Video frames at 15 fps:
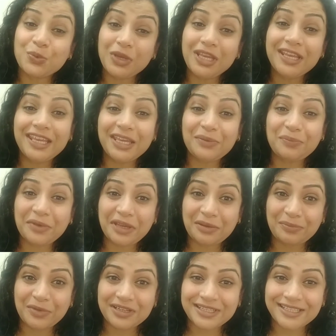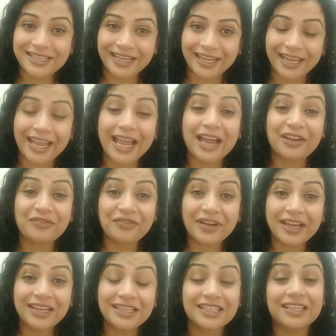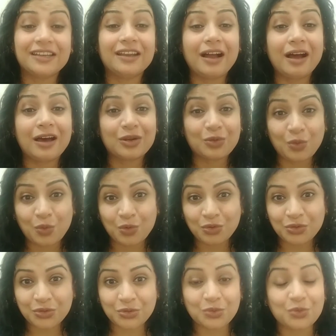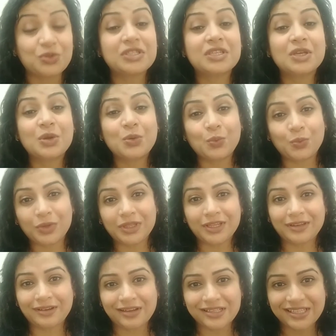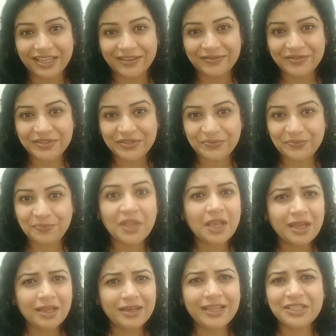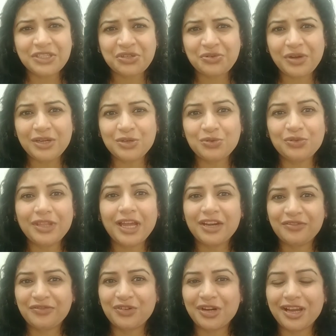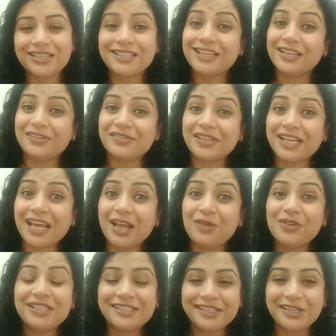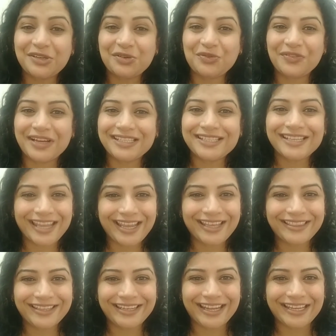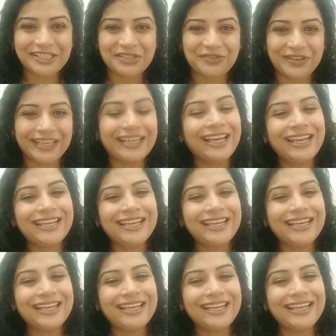we keep immersing and finding our own truths within ourselves. Let's try and do that for ourselves. And I will see you once again the next week.